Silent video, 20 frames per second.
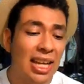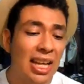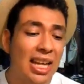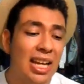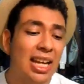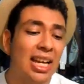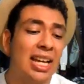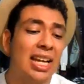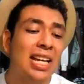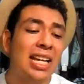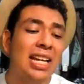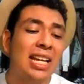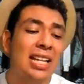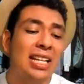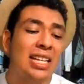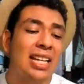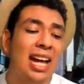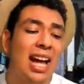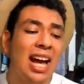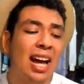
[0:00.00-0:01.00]

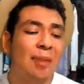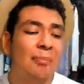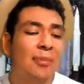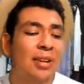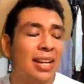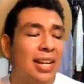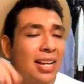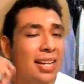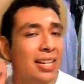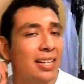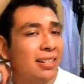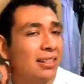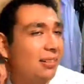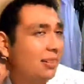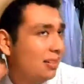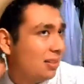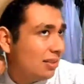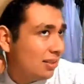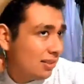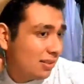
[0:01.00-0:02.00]
and I'm like,
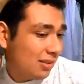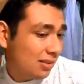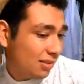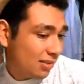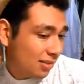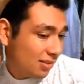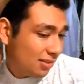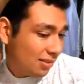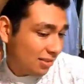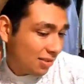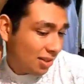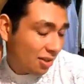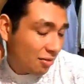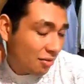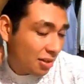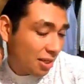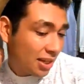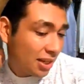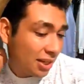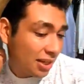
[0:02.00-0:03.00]

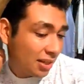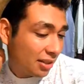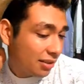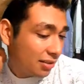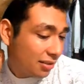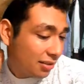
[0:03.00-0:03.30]
okay,